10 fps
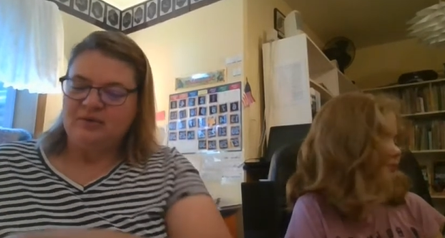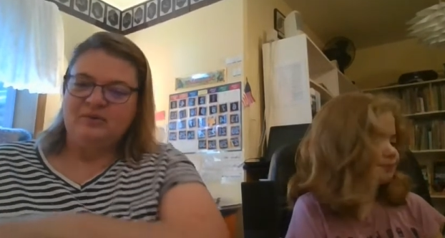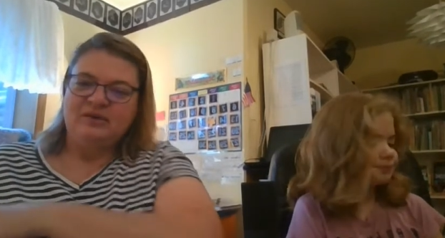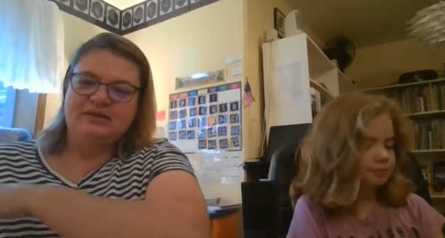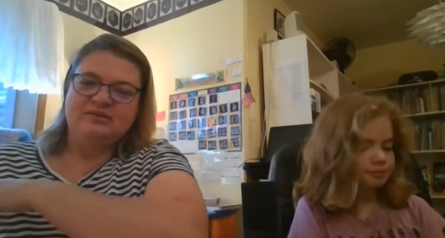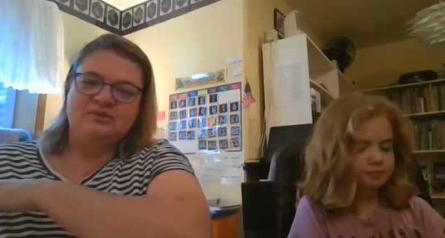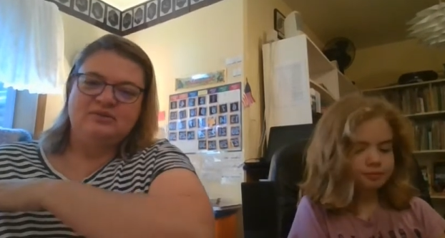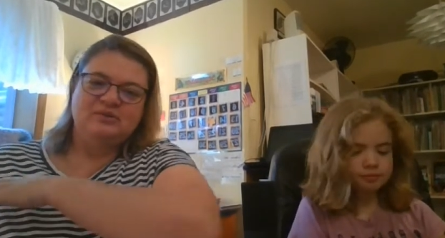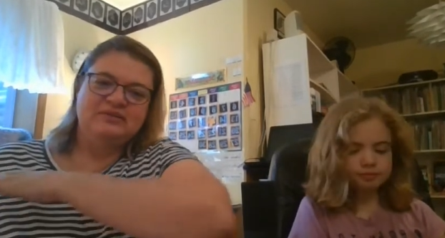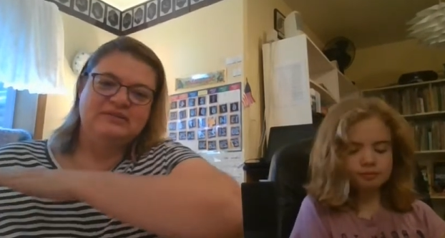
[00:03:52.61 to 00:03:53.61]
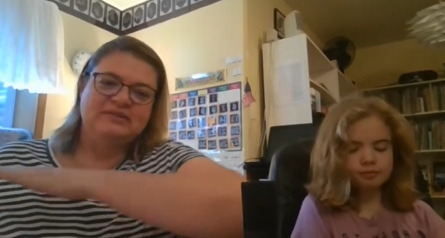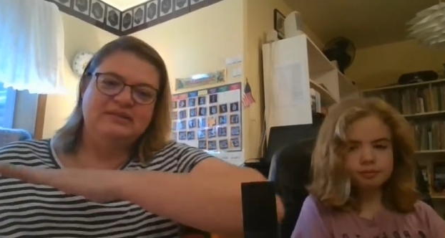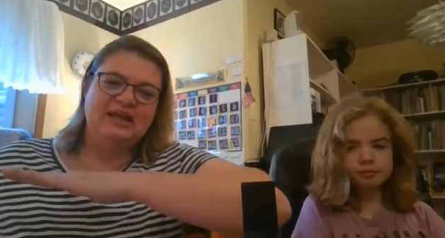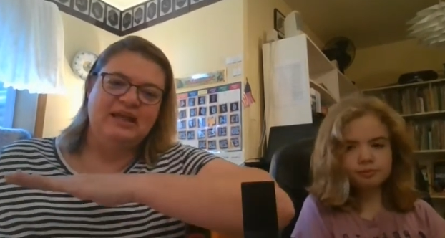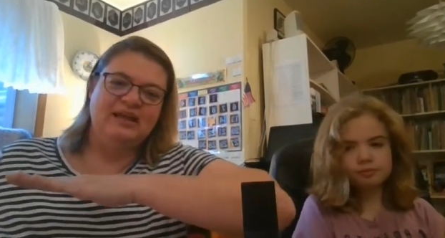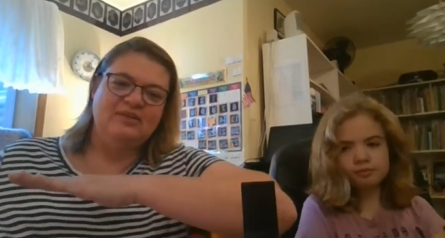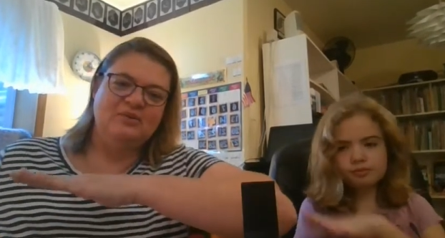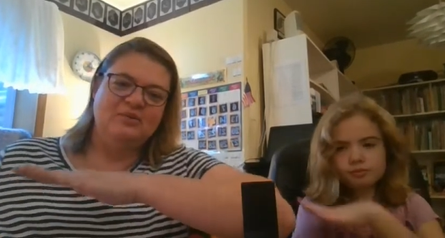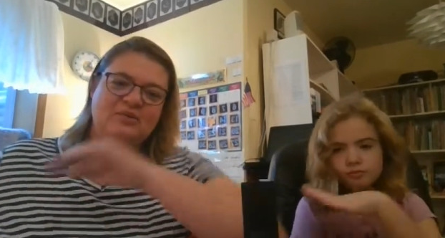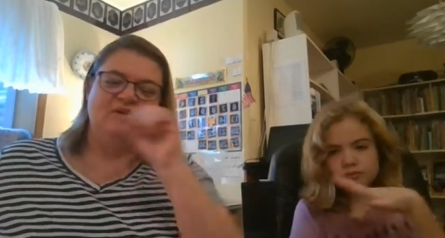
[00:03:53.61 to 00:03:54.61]
Speaker 1: We get to say
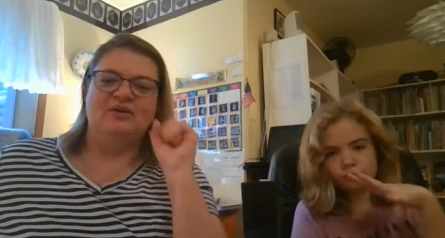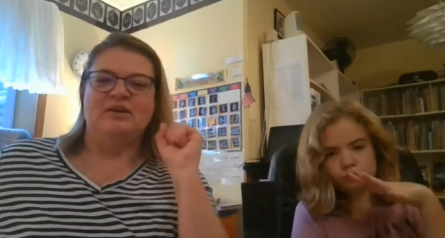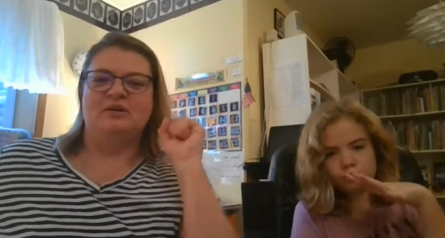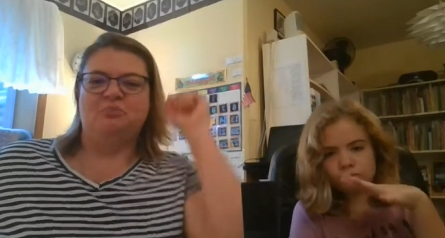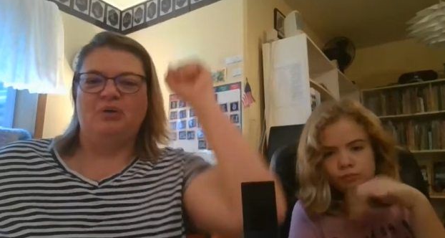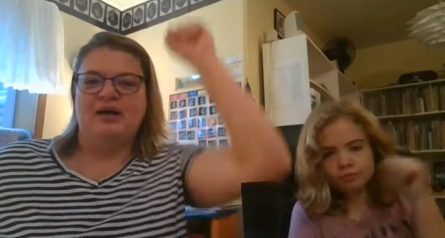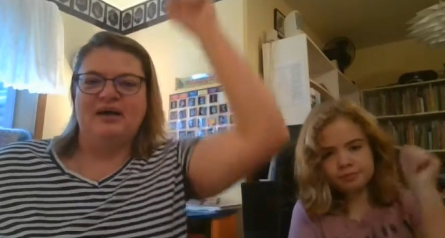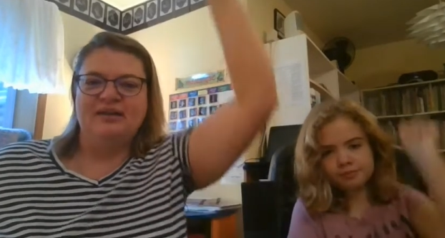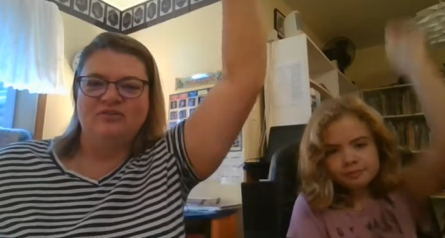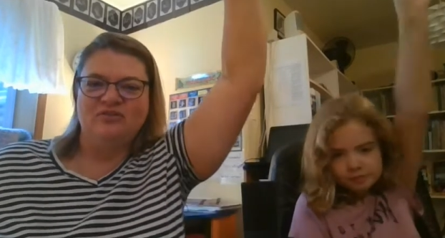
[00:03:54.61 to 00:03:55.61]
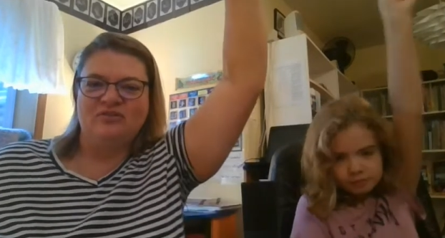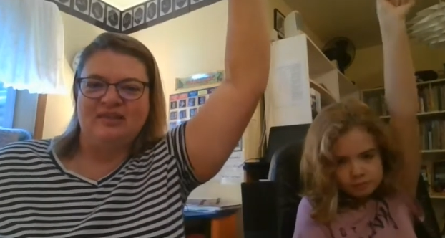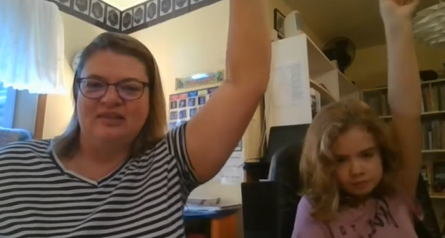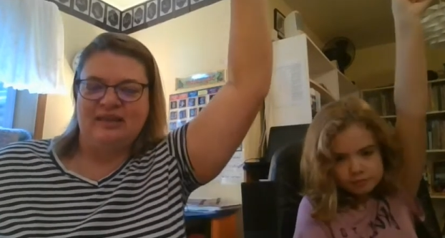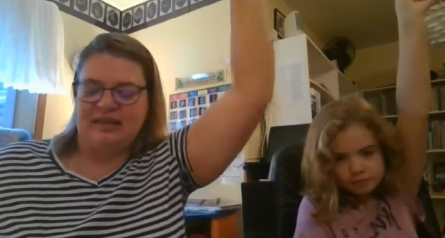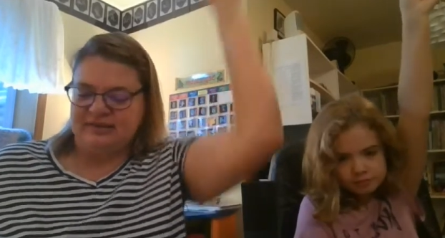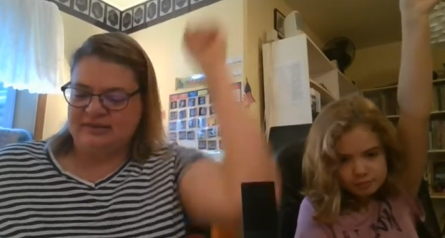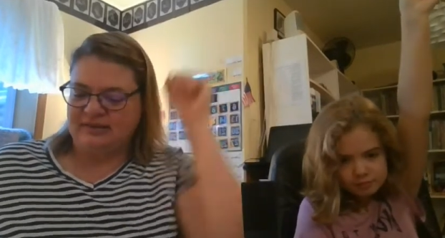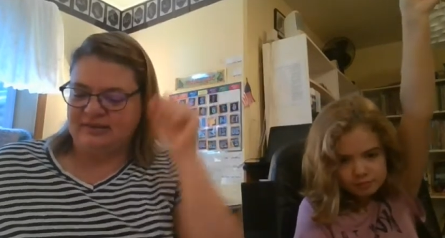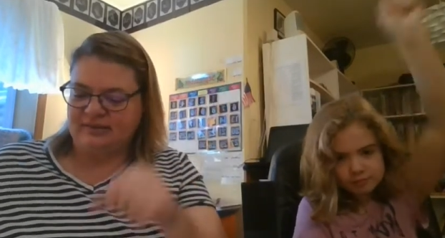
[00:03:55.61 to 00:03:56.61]
the word and punch the
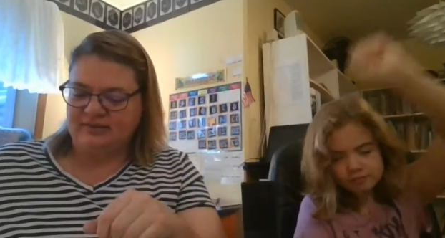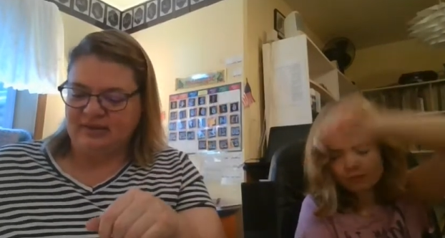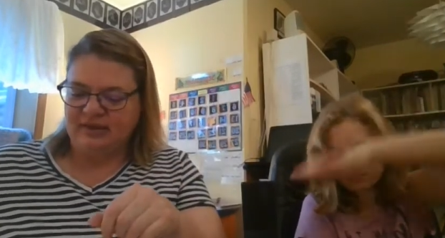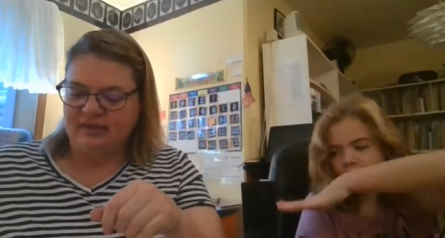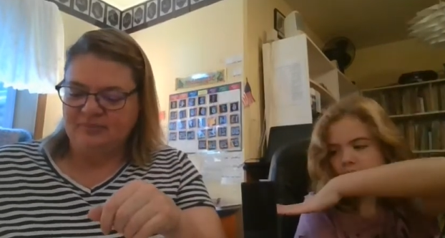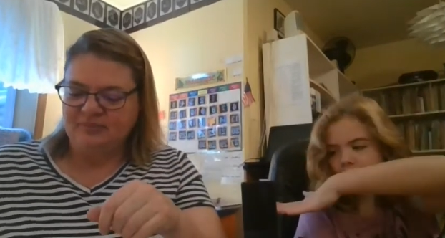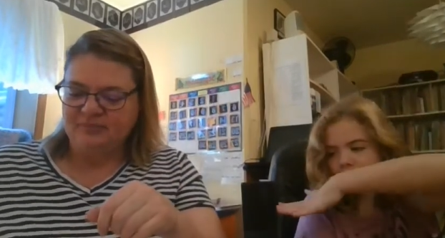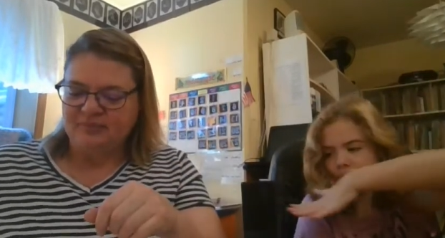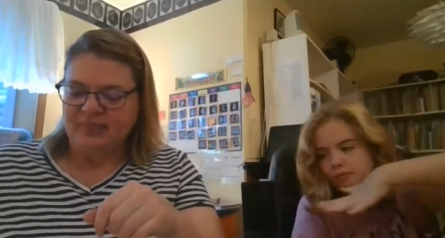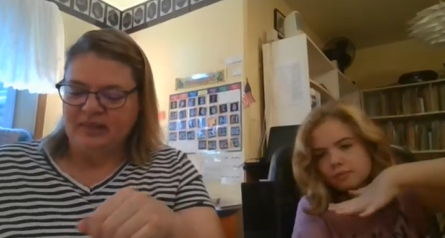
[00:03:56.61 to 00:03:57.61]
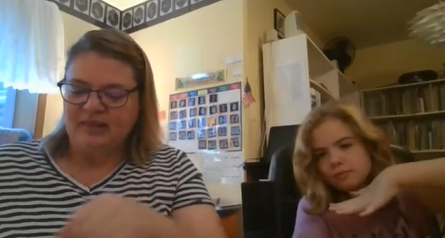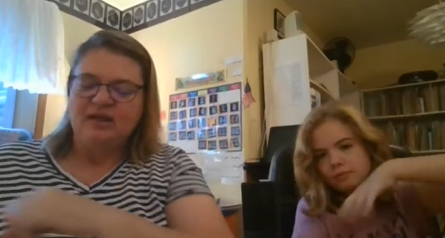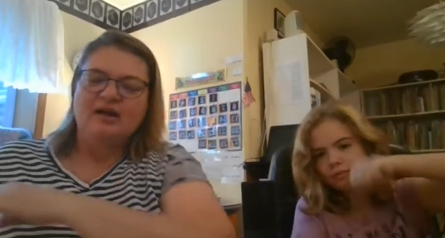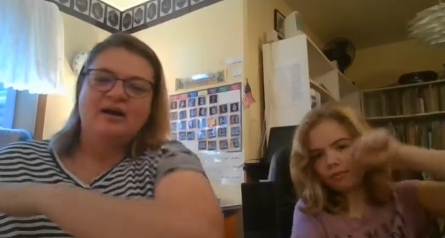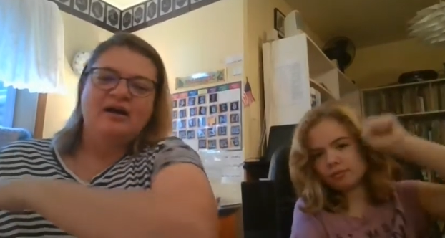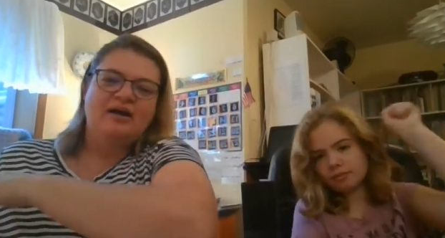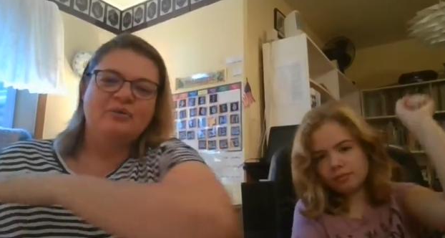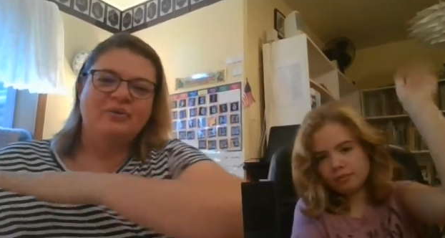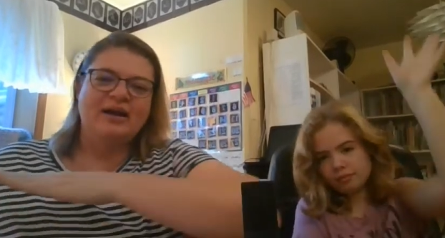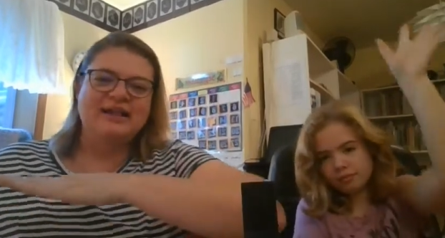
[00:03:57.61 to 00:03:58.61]
ending. Okay.
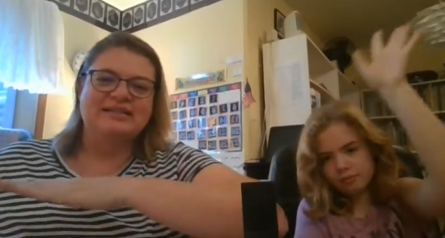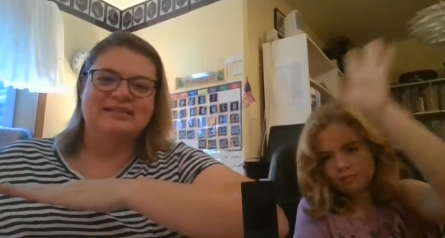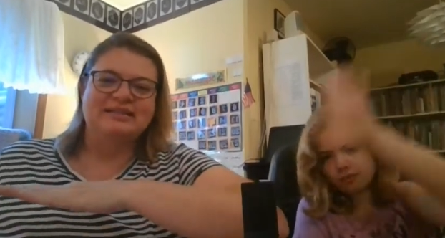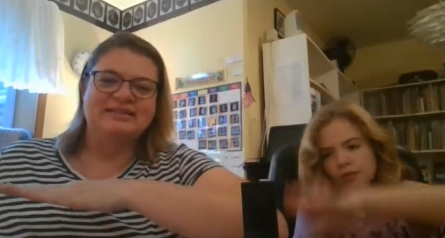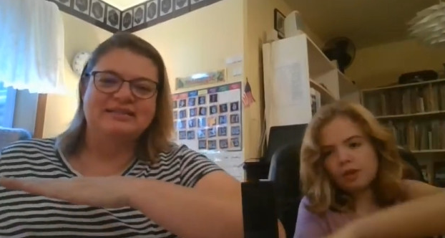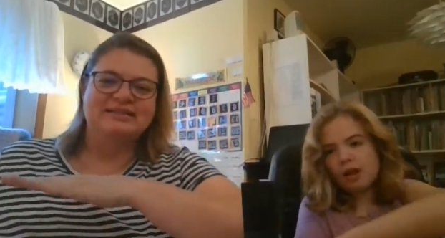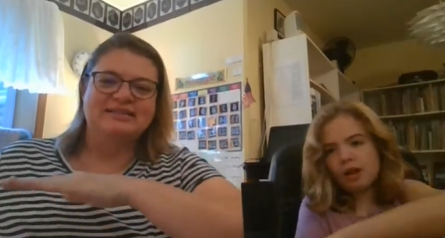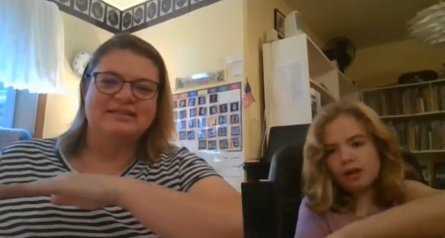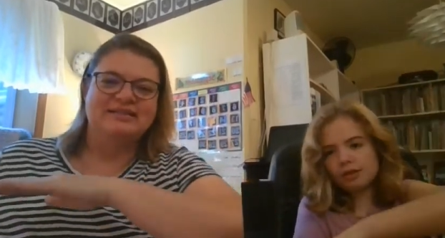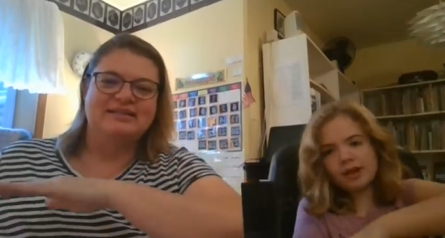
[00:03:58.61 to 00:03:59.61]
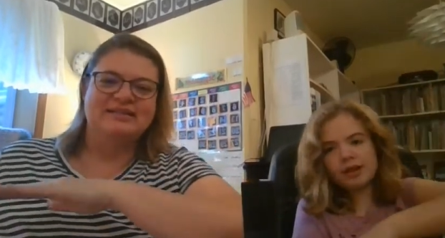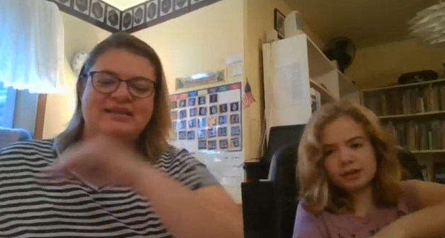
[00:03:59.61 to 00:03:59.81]
All right. All right.